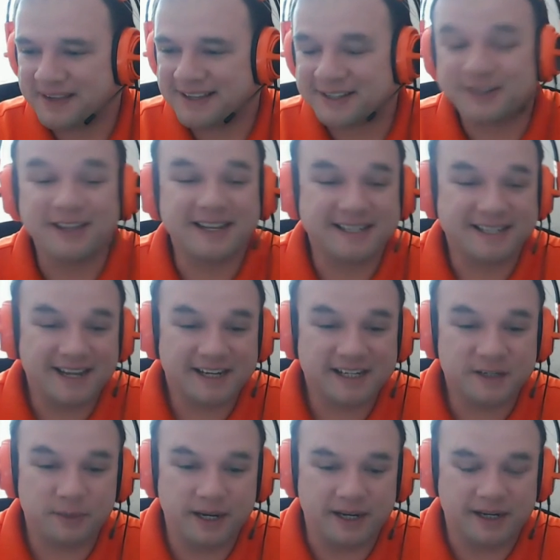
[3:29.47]
So that's next
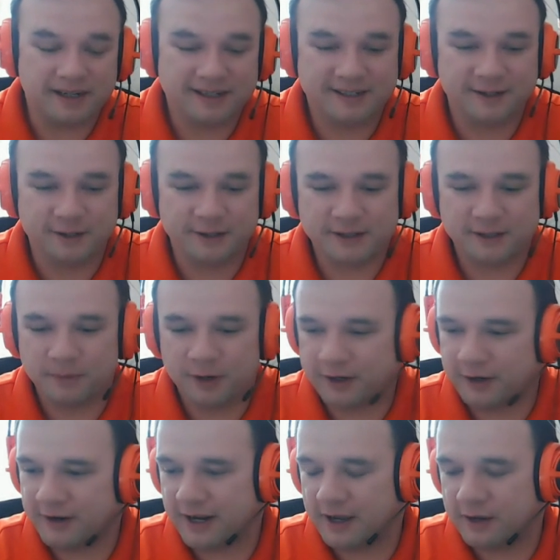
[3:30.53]
week. So mark
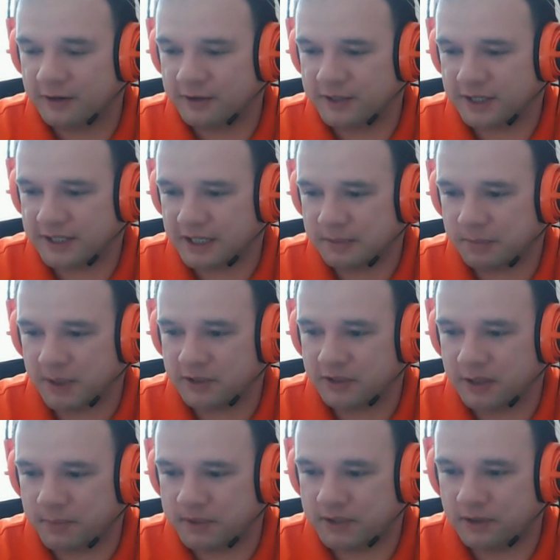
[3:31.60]
your calendars. That's a special
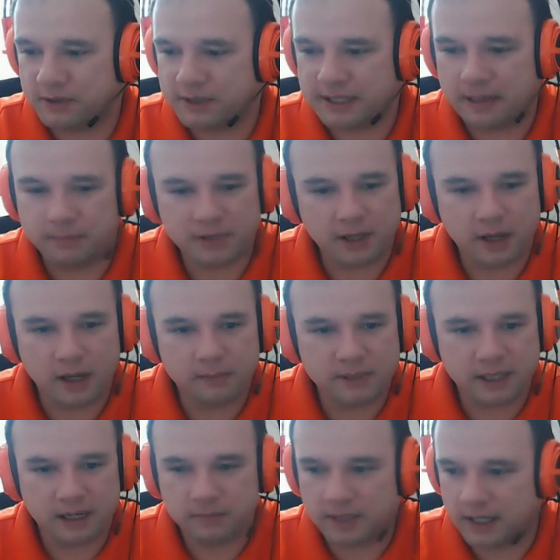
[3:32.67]
episode. Same time,
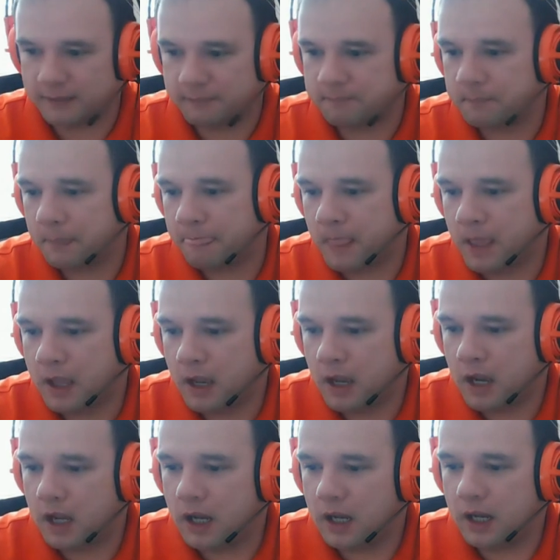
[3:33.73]
same day.
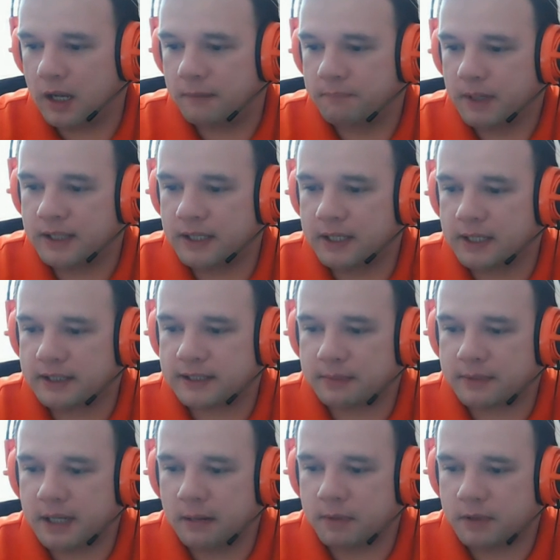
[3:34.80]
And then in
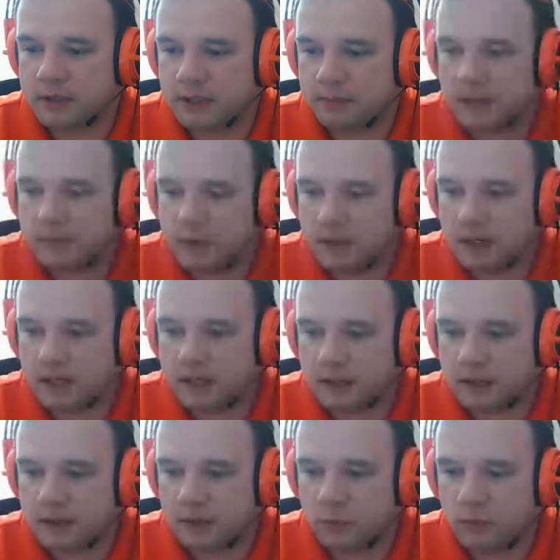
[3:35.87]
September
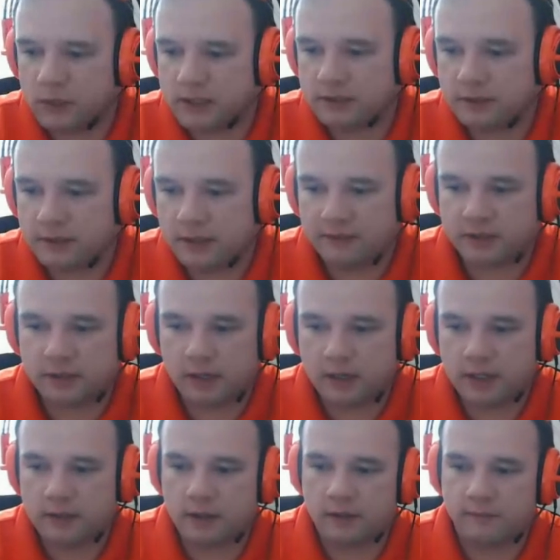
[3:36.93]
9th, we still have
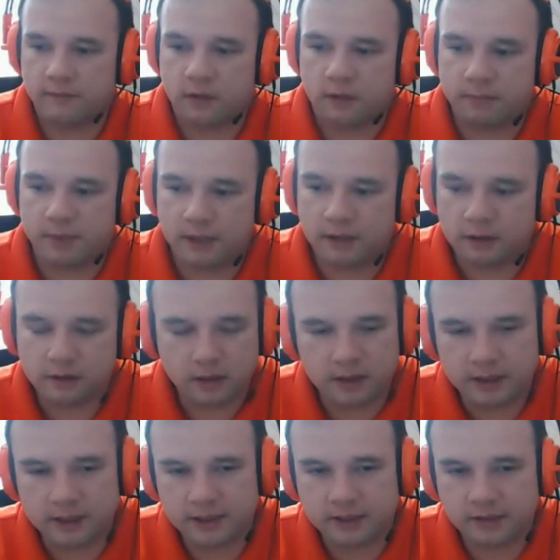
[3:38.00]
slotted Philip Becker.
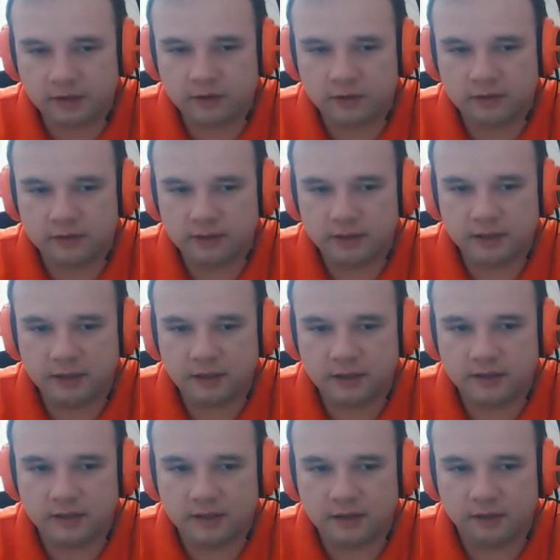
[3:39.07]
He's currently
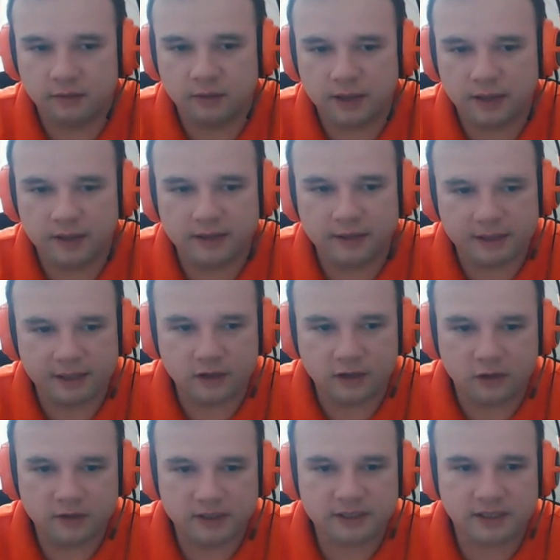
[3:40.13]
on, I think they
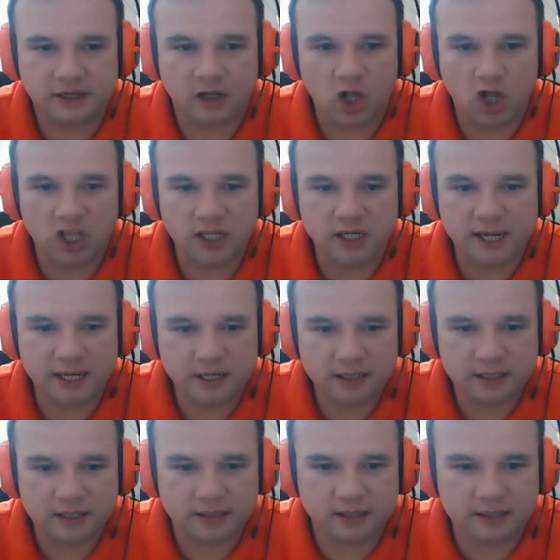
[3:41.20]
call this a holiday
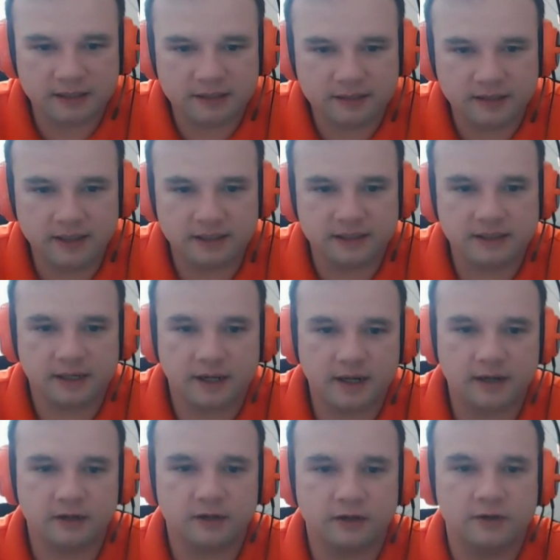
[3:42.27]
in the
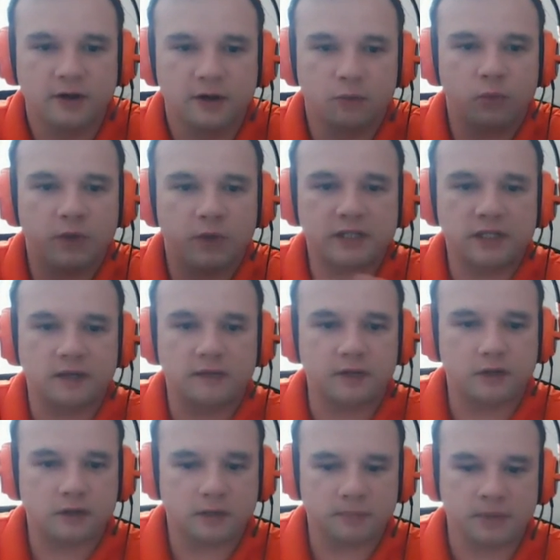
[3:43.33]
entire region of
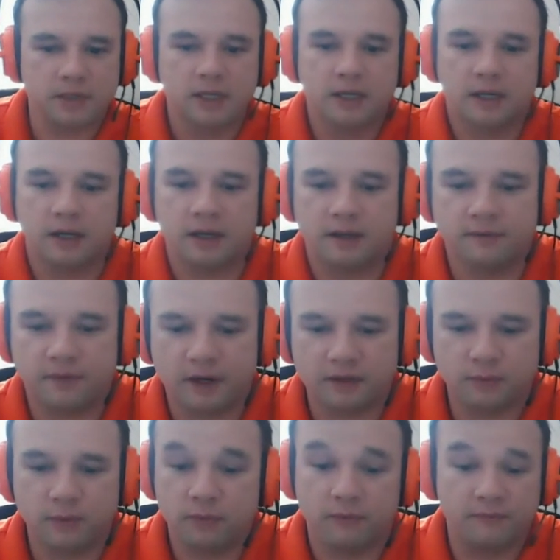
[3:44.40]
Europe. In fact,
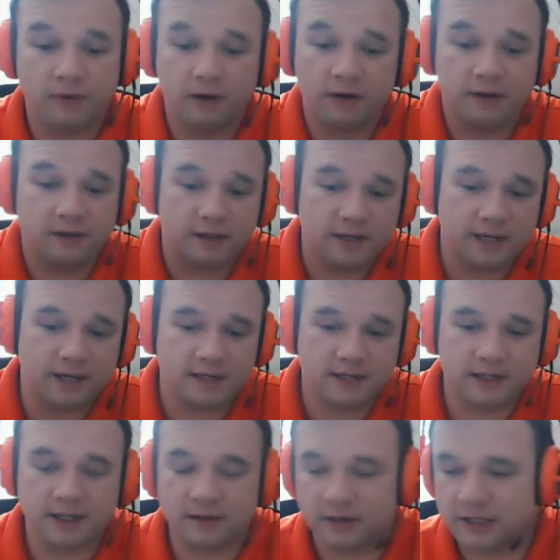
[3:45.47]
we were very lucky to
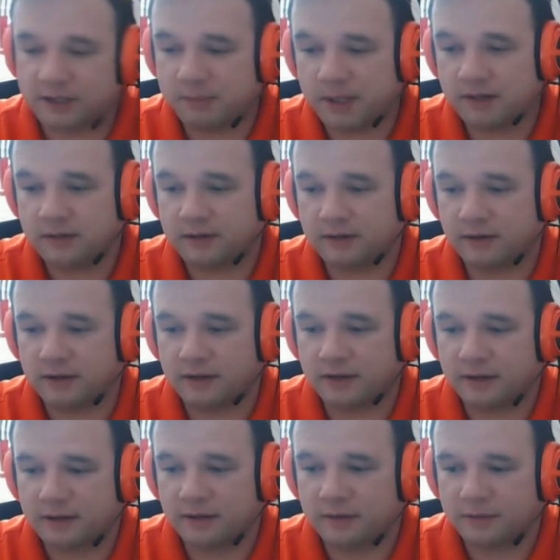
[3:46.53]
get our speaker
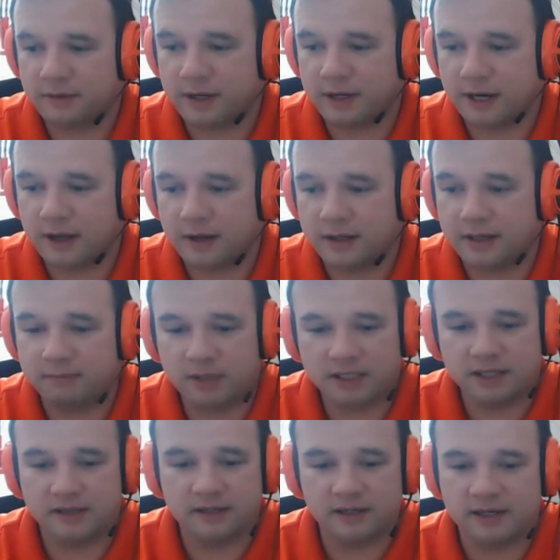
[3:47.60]
right now. He must
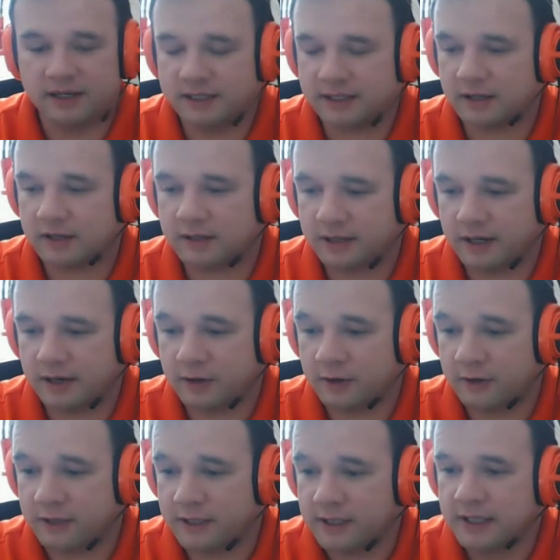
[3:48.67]
have ended his holiday
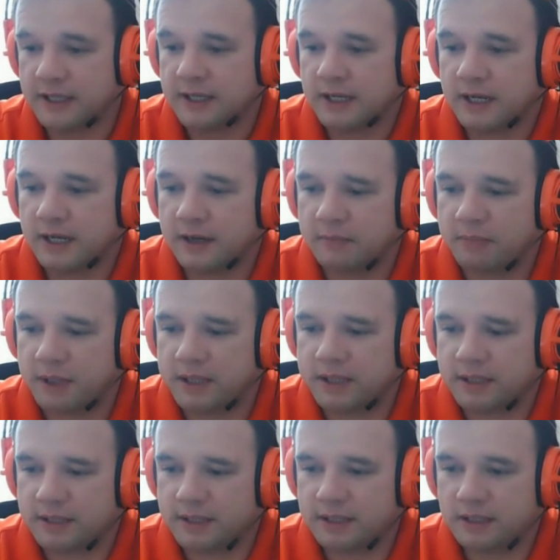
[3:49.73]
early. But
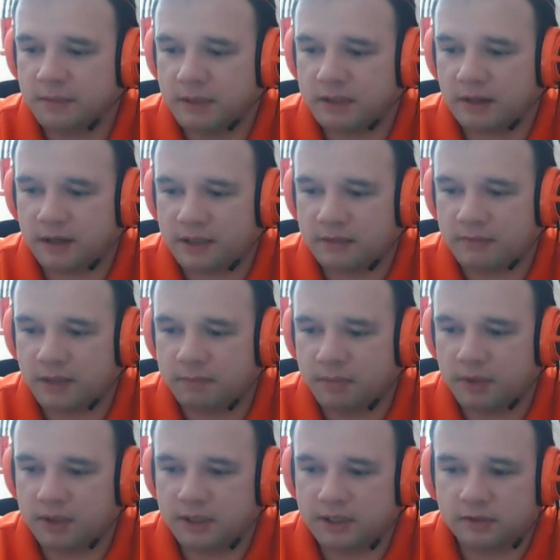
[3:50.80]
he's going to be talking about
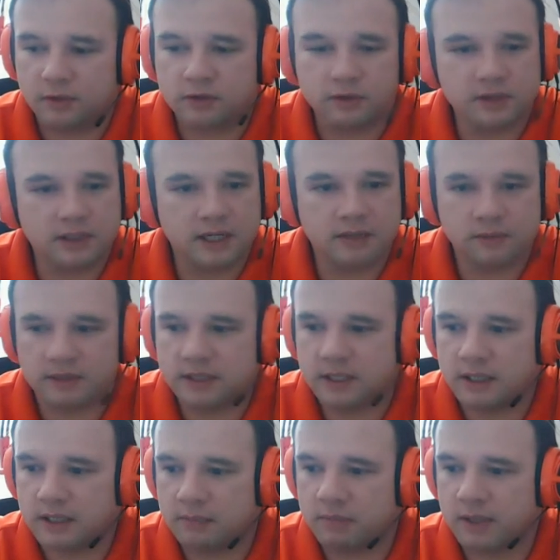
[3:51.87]
building social sites with
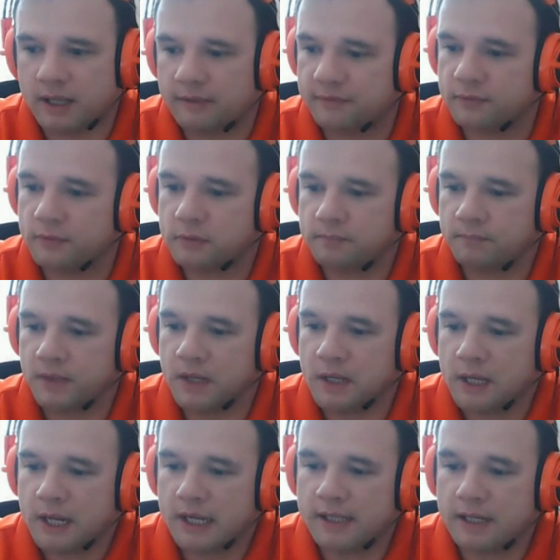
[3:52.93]
DNN platform.
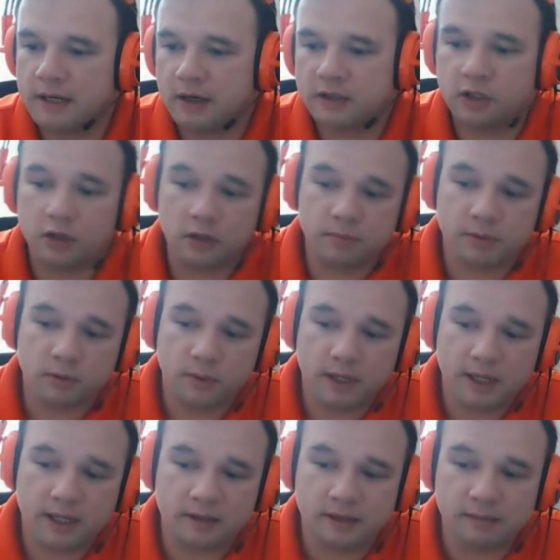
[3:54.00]
And then October, we
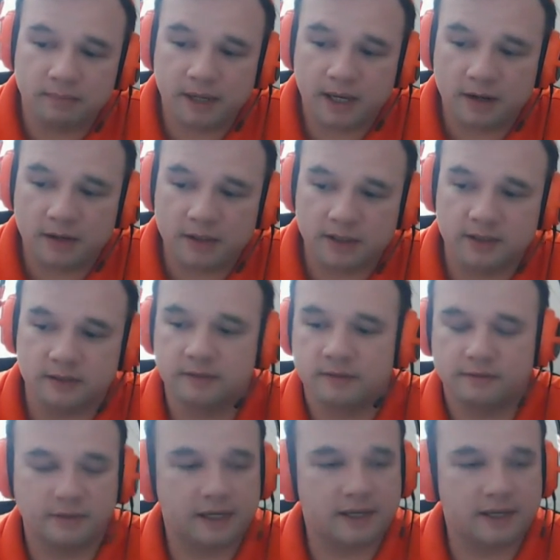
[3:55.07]
got Clint Patterson.
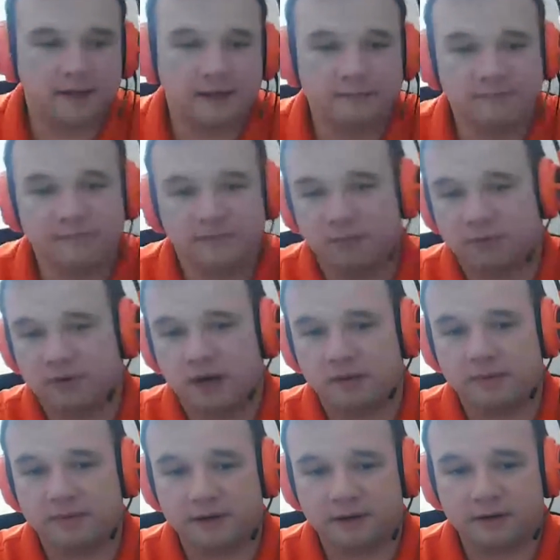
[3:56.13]
You
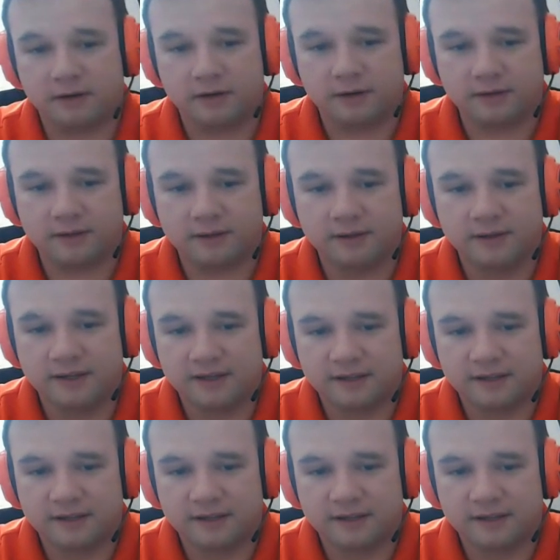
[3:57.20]
probably heard of the